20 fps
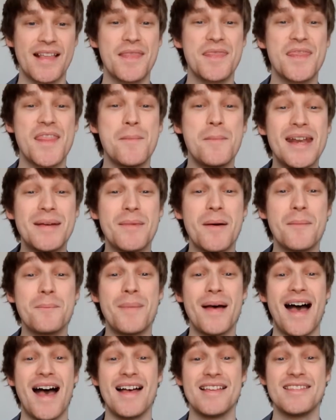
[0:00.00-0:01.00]
The minimum
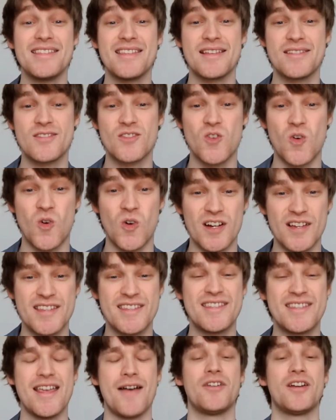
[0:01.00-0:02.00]
passing score
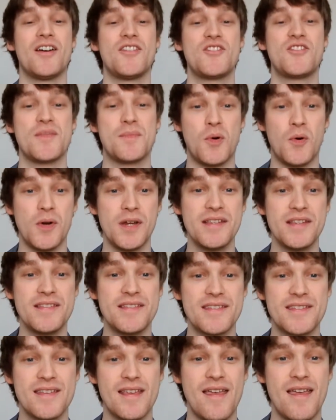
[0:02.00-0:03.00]
is 700
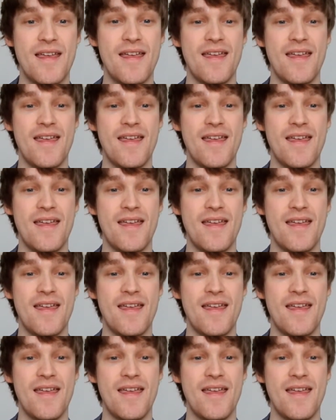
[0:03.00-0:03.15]
points.